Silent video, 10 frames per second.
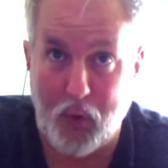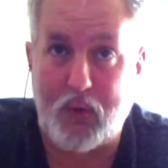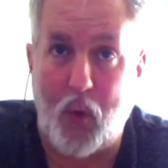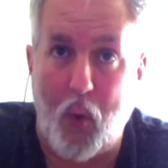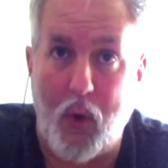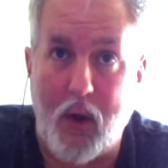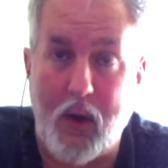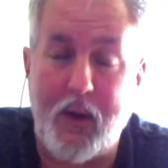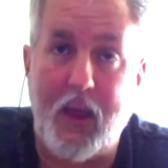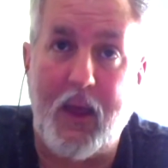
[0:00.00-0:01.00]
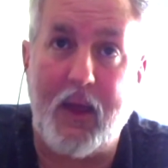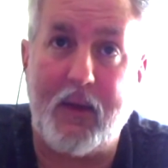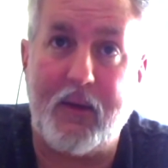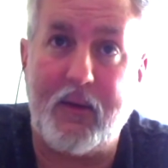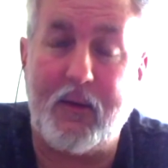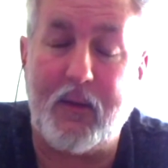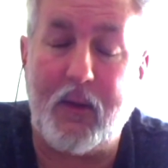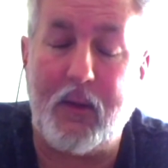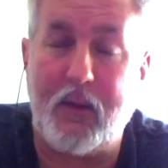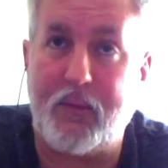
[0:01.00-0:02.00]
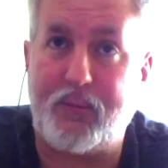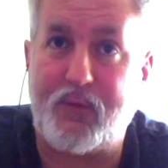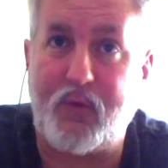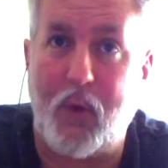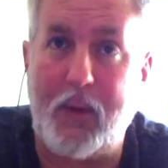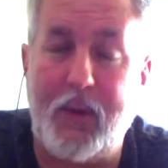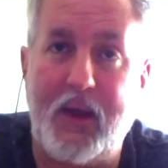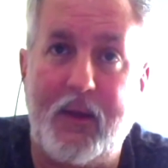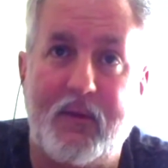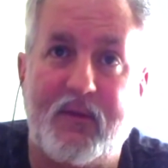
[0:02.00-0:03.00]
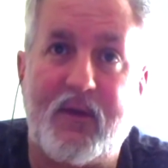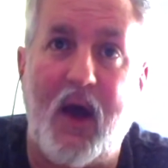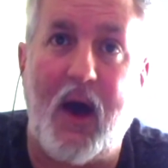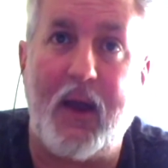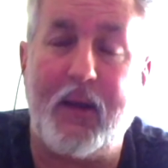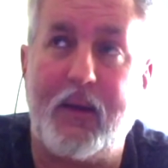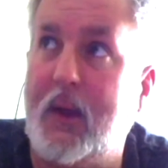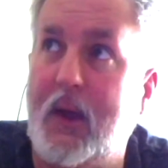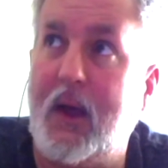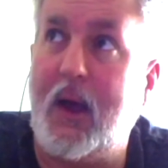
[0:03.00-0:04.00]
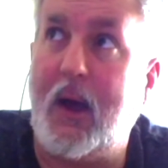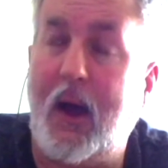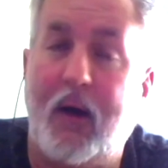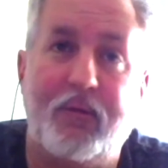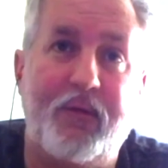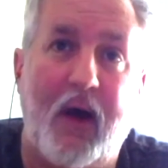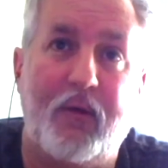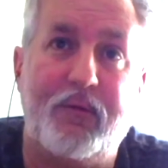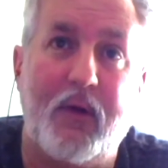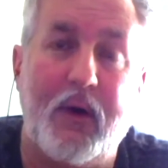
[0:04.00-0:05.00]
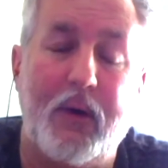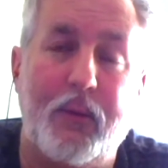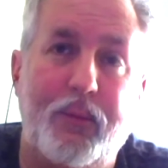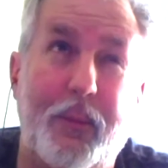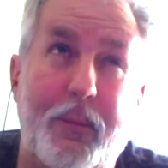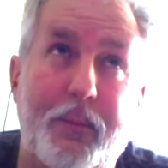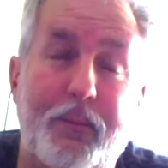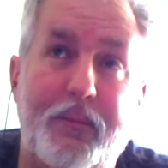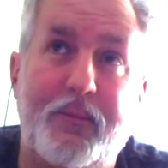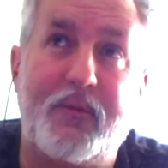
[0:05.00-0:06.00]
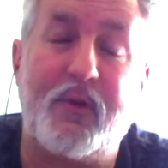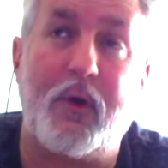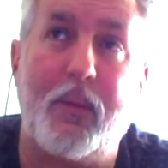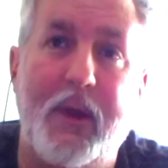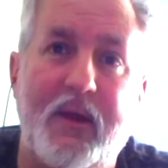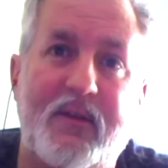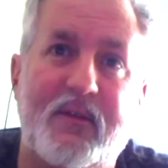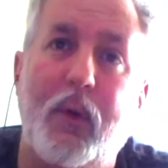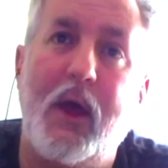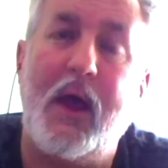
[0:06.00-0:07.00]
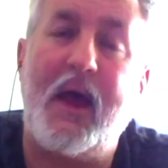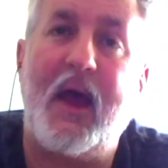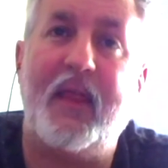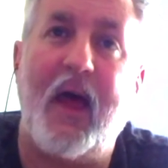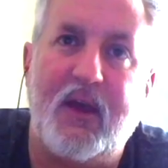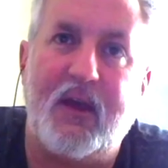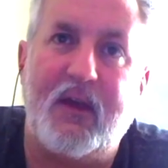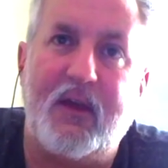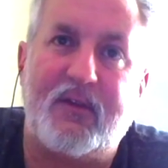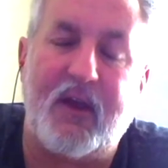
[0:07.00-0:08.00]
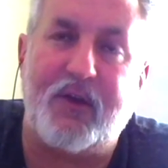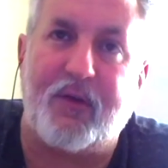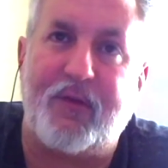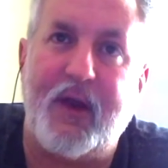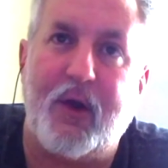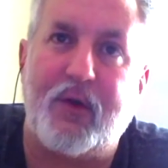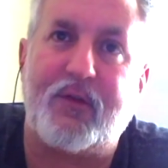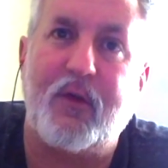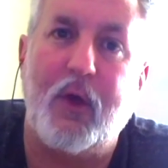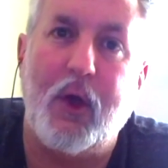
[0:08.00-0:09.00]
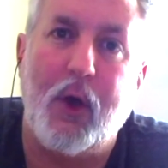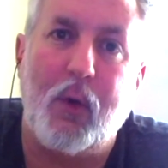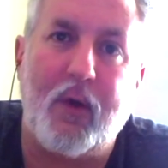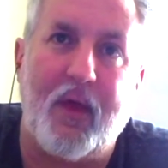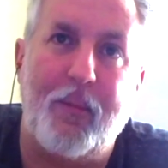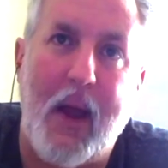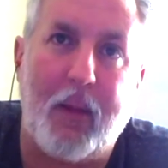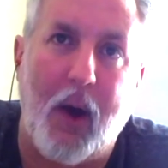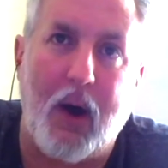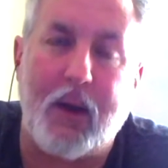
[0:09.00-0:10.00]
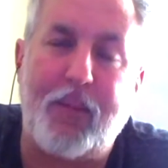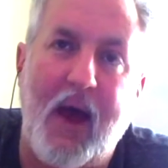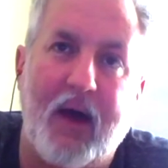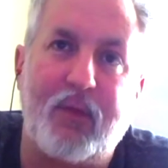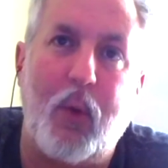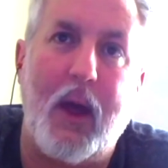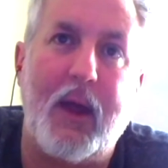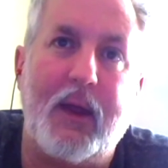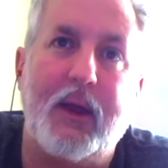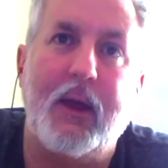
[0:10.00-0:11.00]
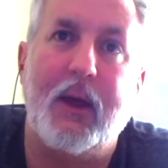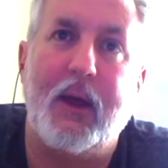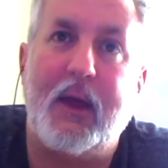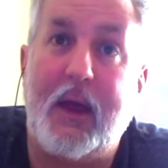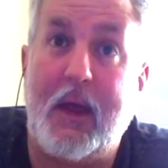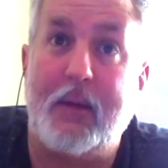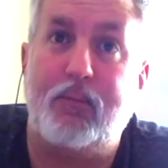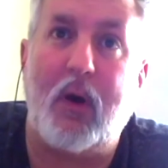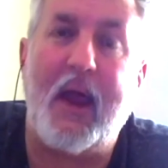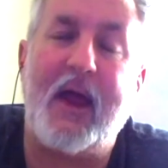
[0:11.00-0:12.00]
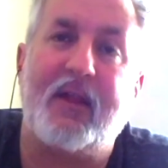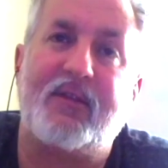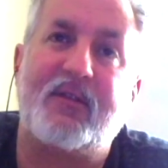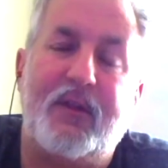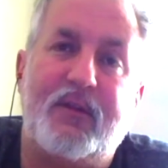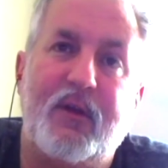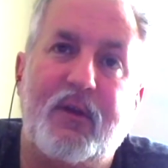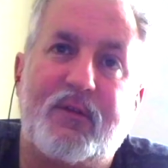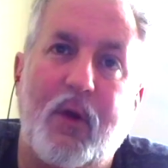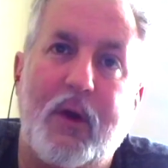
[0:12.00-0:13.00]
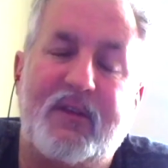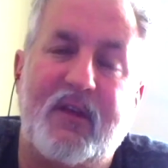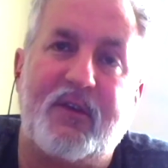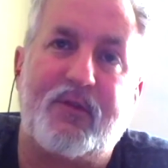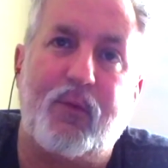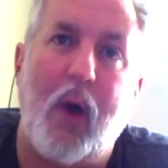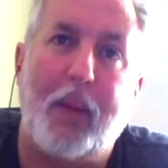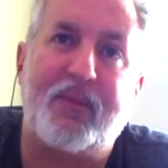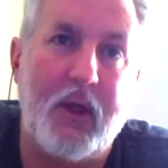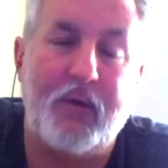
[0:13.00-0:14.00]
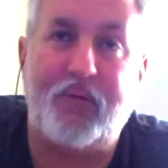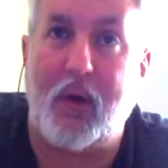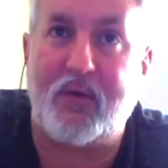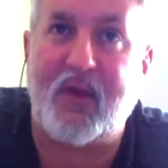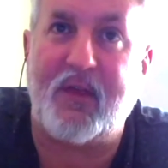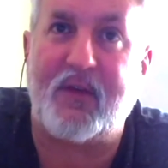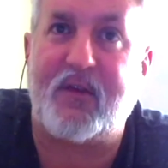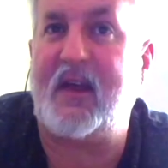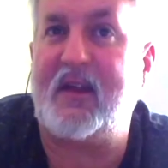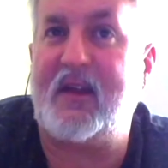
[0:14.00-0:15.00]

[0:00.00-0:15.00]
corn and soybeans, cotton, alfalfa, sugar beets, and that interferes with a metabolic pathway in plants, so it disrupts photosynthesis.